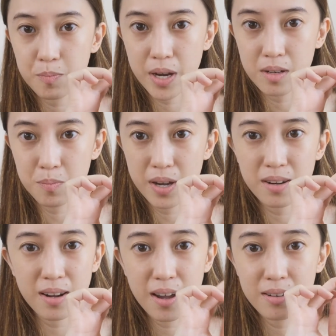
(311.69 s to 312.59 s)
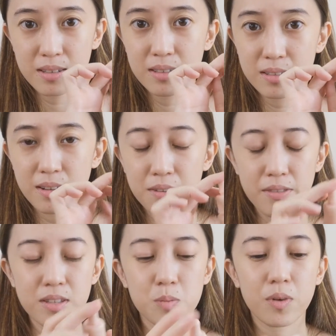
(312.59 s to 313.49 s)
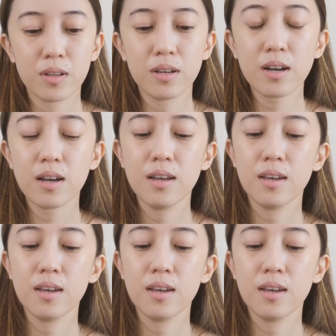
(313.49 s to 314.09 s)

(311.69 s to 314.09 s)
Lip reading: Peripera. I really love this product